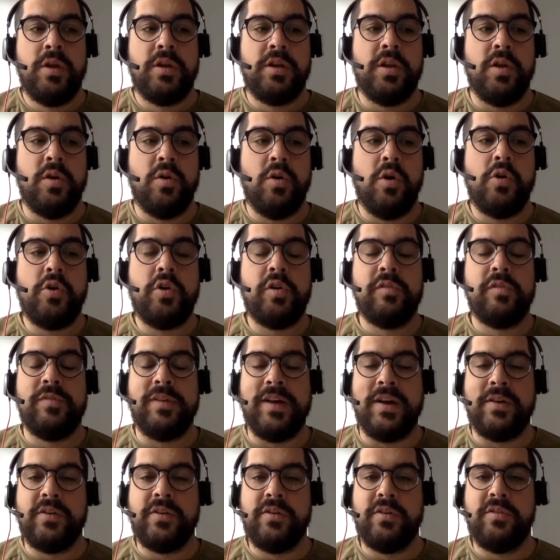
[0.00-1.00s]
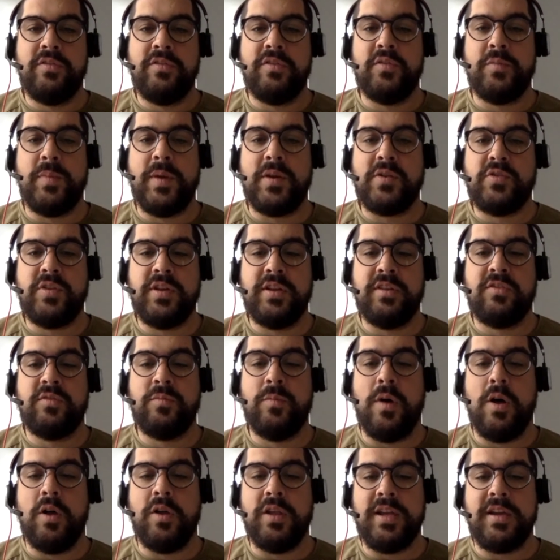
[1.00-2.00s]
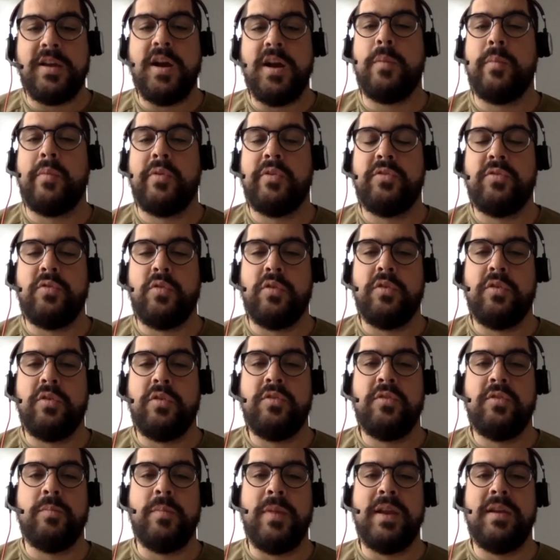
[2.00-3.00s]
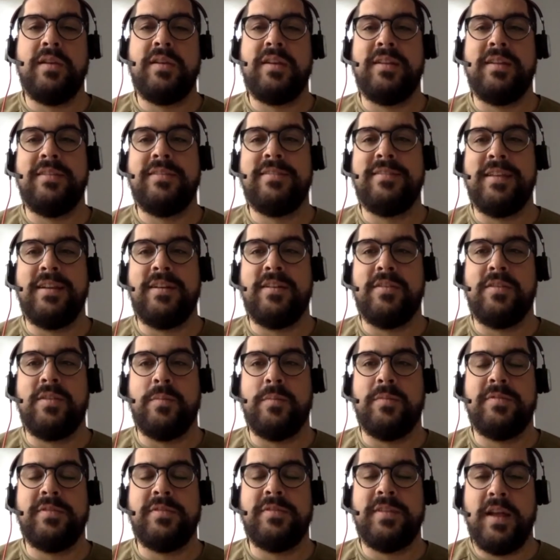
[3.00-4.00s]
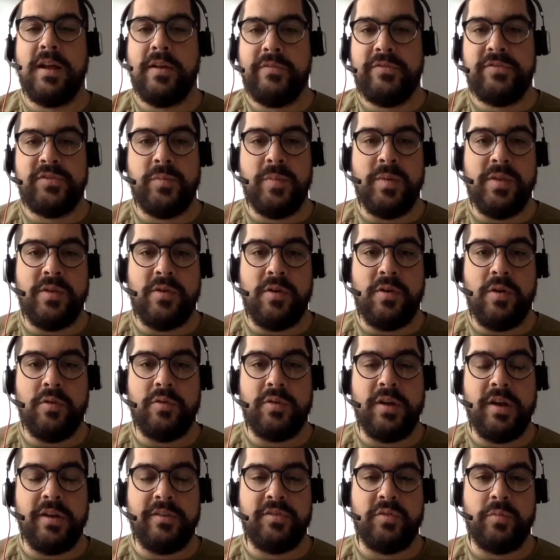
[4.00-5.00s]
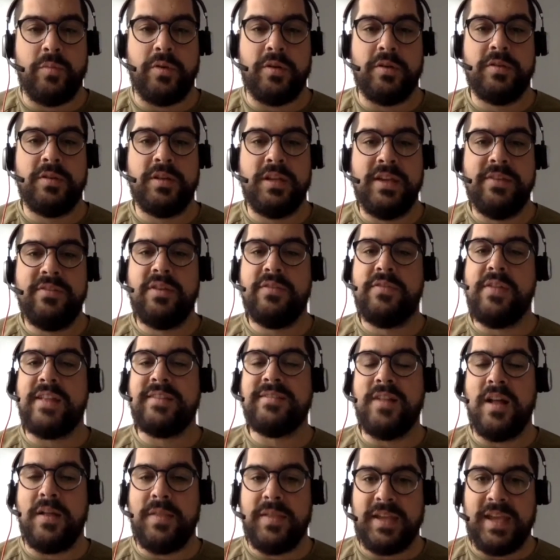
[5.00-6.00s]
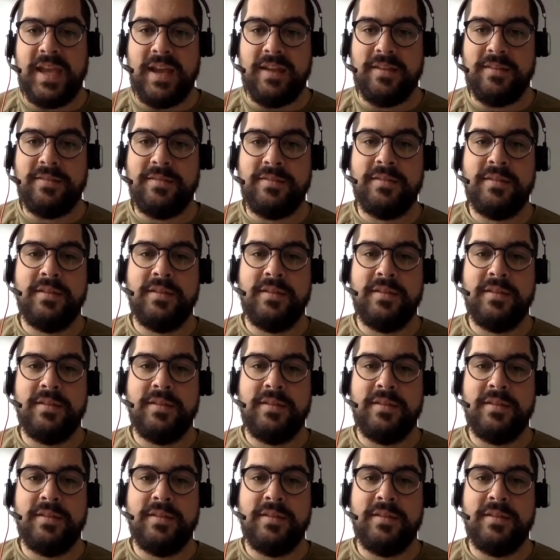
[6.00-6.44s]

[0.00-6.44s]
owner founders, especially in small e-commerce stores, might consider themselves to be their own customer, even if that's not the case.